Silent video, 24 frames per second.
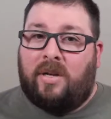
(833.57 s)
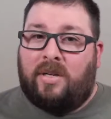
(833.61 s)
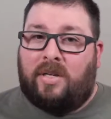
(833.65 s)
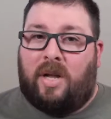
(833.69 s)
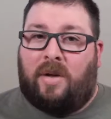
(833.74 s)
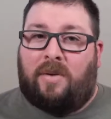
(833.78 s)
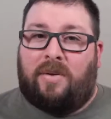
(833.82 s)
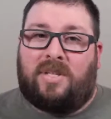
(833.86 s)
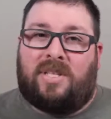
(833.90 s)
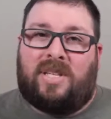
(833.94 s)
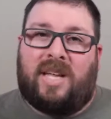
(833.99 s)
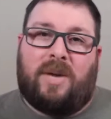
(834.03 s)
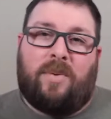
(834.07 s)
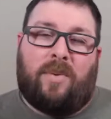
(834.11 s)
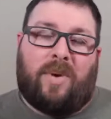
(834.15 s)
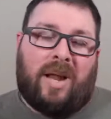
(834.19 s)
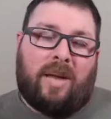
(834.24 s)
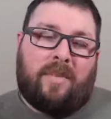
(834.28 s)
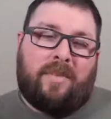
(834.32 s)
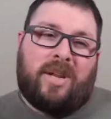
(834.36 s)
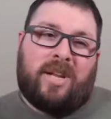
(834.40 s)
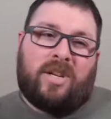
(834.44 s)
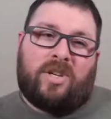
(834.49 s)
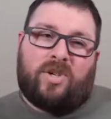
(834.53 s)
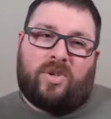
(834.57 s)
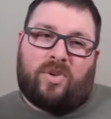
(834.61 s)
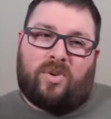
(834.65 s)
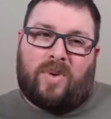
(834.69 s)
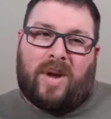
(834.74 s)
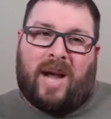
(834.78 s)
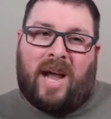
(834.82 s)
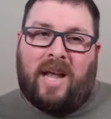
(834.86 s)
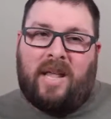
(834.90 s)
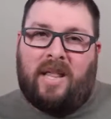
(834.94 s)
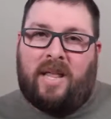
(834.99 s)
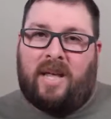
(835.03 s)
Don't say, well, I'm going to
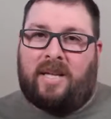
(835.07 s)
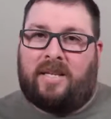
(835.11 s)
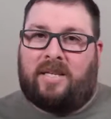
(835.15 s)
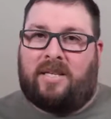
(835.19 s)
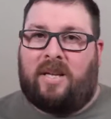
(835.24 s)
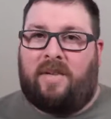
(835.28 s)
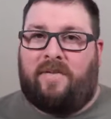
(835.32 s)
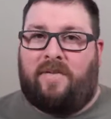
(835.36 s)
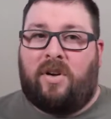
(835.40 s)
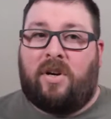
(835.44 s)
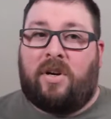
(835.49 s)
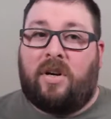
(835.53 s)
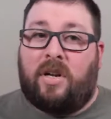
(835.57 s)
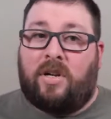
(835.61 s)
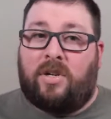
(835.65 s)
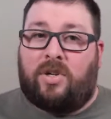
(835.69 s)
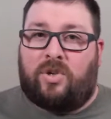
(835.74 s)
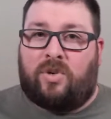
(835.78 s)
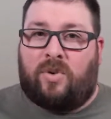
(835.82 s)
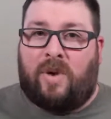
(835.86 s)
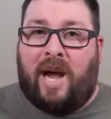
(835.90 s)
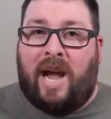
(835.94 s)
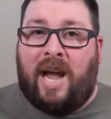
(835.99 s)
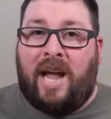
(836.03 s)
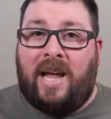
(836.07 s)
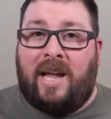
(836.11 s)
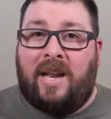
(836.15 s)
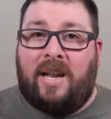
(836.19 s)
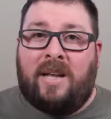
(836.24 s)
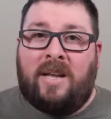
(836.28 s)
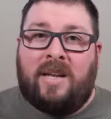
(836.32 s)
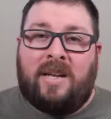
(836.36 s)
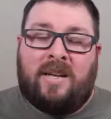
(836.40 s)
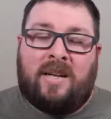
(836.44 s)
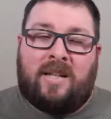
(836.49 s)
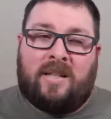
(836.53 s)
try this. If you're going to try
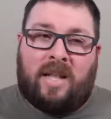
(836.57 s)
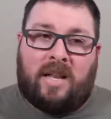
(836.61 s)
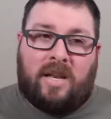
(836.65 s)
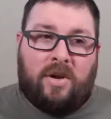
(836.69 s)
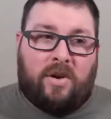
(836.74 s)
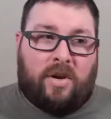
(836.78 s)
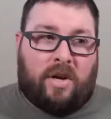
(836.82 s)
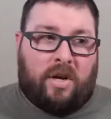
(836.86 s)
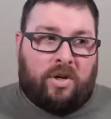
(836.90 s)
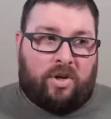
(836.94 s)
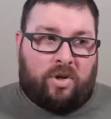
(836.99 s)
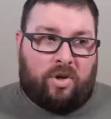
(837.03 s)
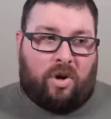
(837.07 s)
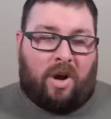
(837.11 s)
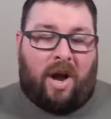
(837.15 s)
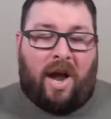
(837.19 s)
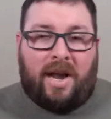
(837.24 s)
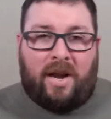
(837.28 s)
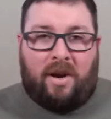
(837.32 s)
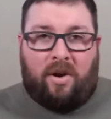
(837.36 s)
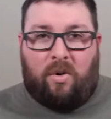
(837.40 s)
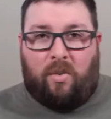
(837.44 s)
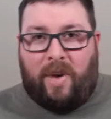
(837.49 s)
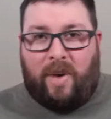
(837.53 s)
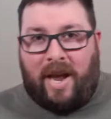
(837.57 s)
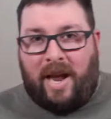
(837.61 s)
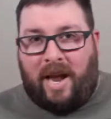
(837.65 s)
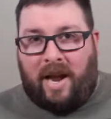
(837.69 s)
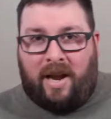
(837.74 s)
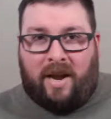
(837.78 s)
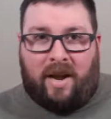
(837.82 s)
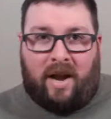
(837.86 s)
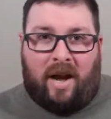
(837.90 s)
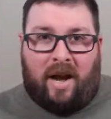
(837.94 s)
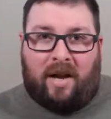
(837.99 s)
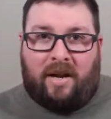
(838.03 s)
it, then you can try your
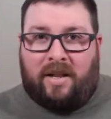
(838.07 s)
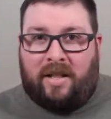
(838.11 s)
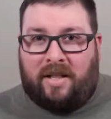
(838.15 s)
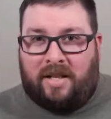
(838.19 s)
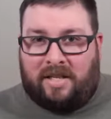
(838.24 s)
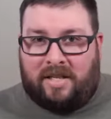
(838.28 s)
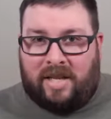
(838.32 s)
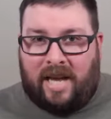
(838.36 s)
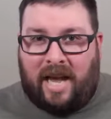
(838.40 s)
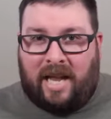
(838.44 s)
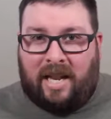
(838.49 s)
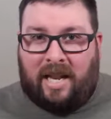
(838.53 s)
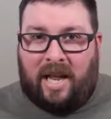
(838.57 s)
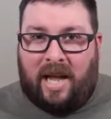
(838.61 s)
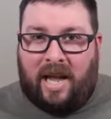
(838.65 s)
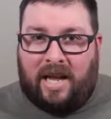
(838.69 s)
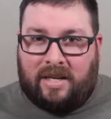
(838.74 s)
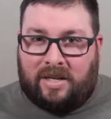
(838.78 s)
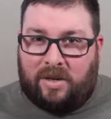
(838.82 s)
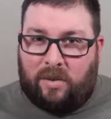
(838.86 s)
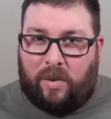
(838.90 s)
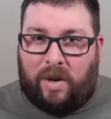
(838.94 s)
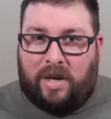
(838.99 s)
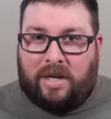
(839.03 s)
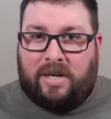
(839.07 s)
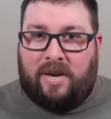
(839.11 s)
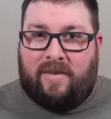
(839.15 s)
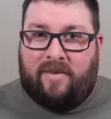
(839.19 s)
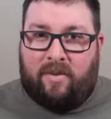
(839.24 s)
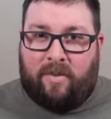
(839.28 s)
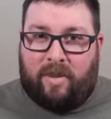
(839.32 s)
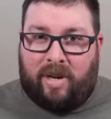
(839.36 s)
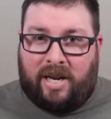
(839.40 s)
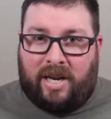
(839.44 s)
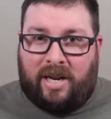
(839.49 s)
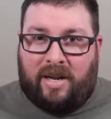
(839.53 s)
way onto the sidelines and watch
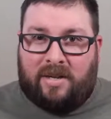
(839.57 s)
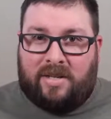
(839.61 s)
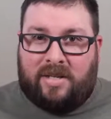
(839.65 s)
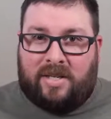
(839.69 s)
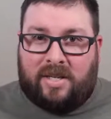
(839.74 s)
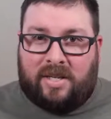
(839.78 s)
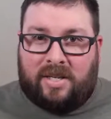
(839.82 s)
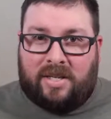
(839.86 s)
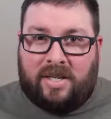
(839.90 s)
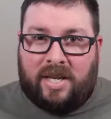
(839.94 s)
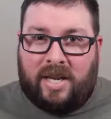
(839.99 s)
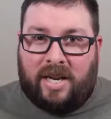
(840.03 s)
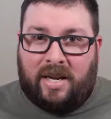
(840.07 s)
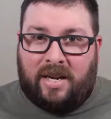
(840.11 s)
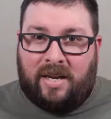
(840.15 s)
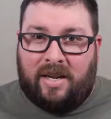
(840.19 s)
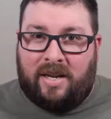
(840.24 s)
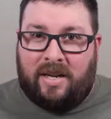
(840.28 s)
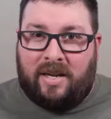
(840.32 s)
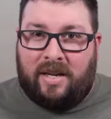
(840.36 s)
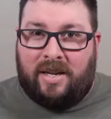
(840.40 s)
everybody else succeed.